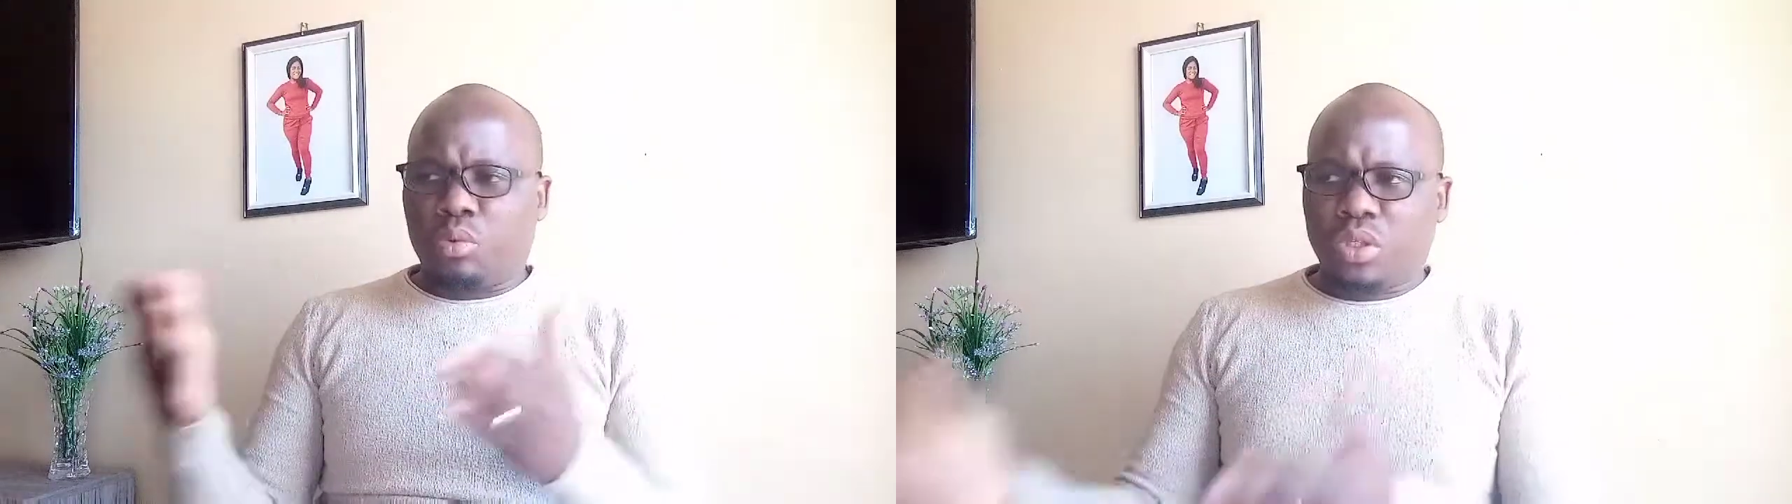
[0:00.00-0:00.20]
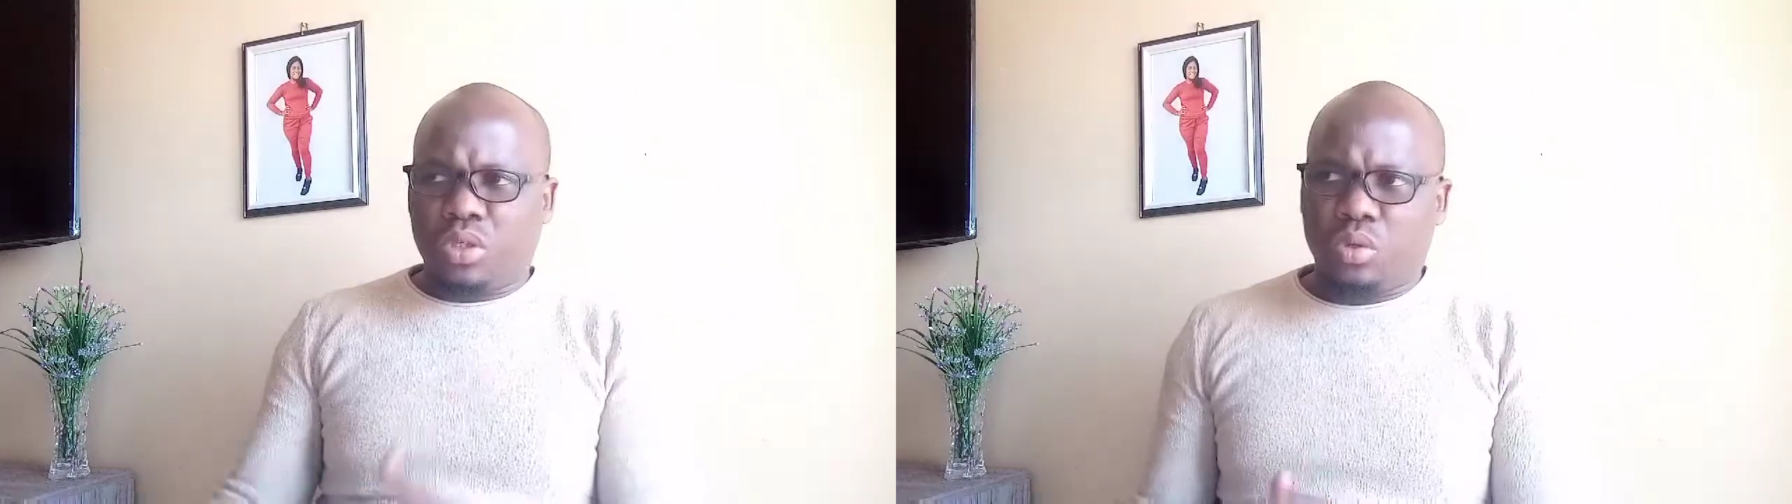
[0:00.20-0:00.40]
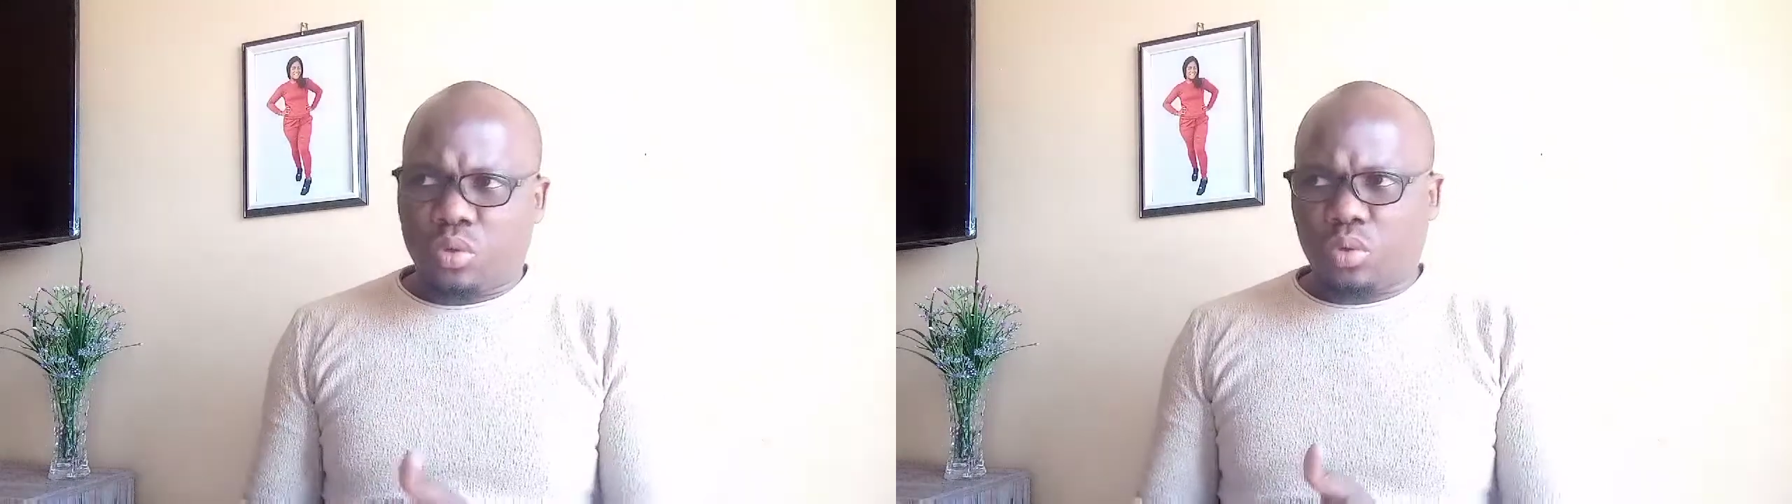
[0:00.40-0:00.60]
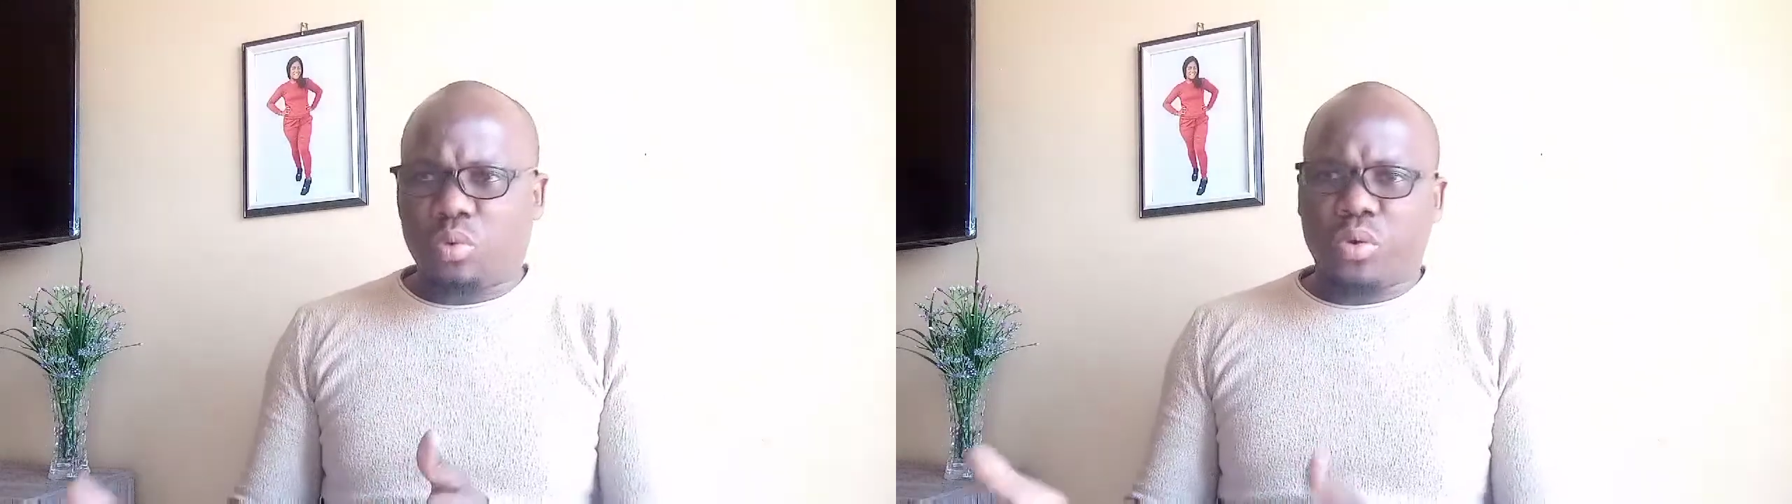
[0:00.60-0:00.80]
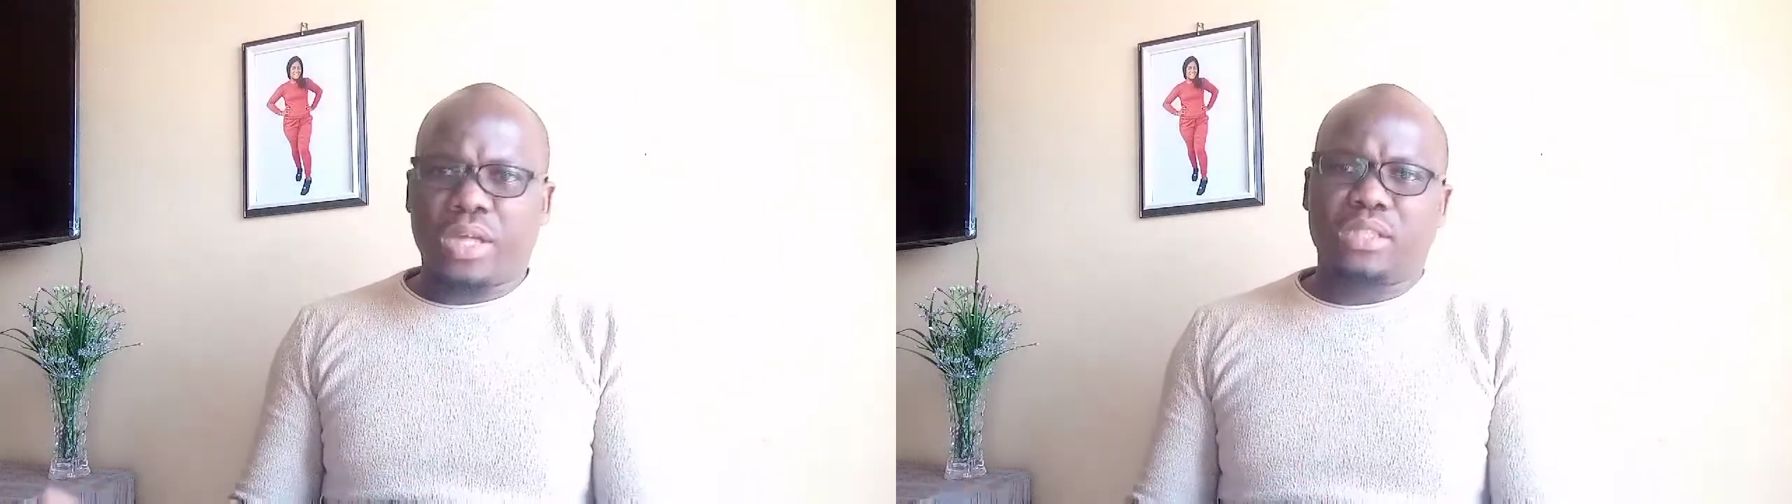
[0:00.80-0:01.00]
we know
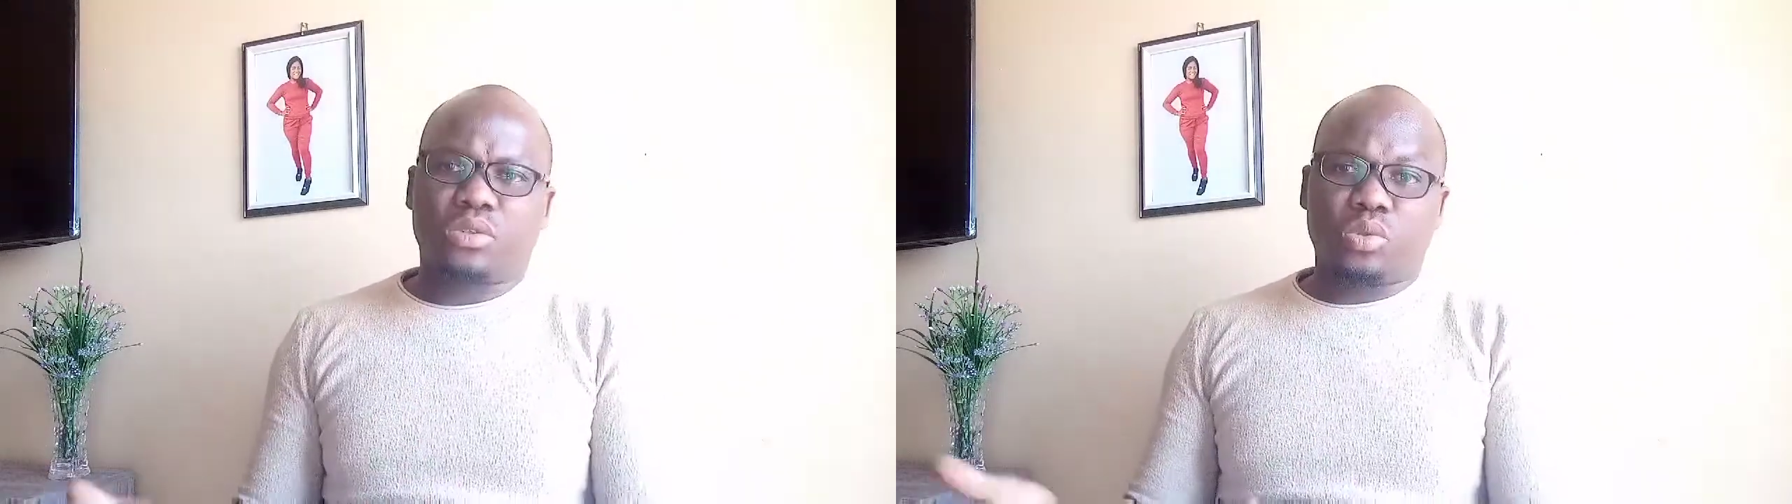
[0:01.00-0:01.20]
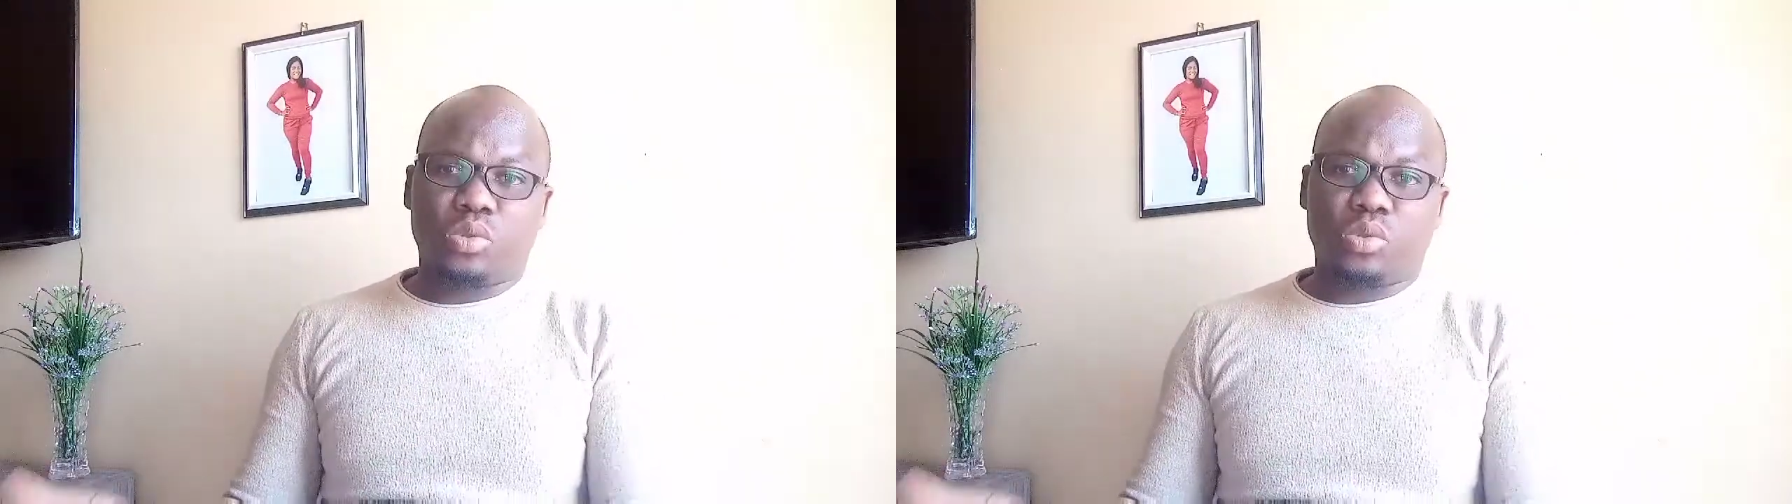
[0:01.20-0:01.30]
what